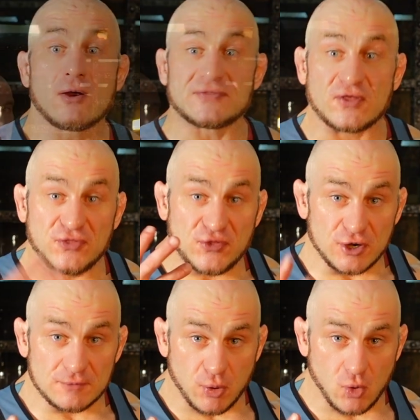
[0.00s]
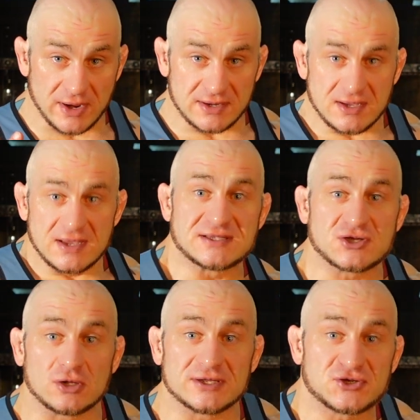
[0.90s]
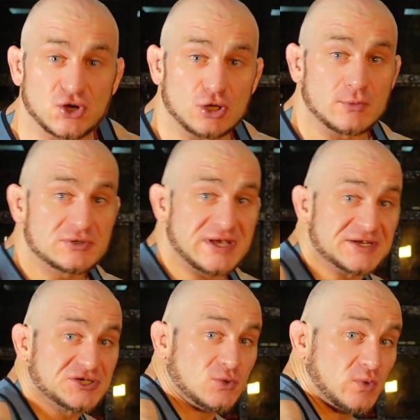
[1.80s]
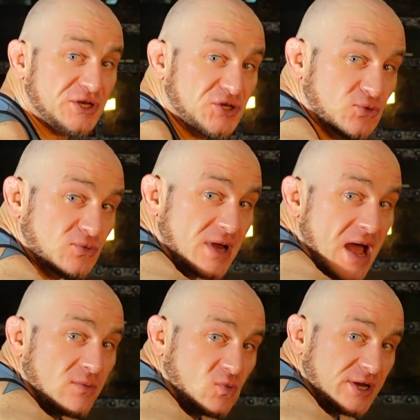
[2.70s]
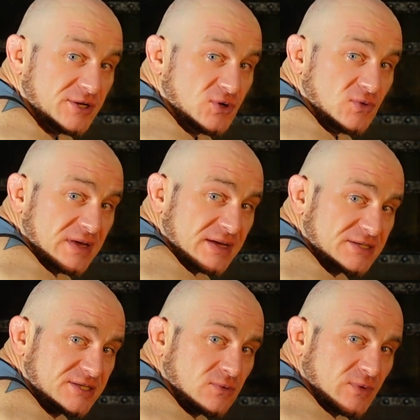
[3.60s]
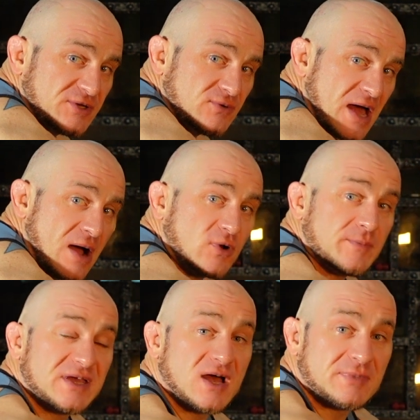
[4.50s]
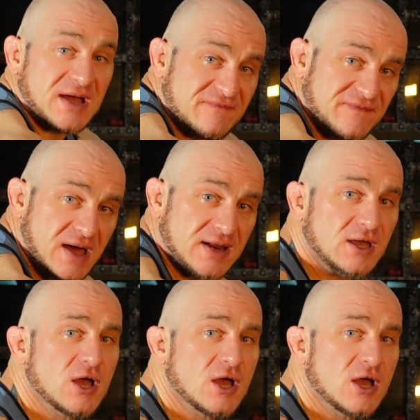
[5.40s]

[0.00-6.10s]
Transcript: right, the third point is called internal rotation. We do not wanna do this. We do not wanna become kyphotic.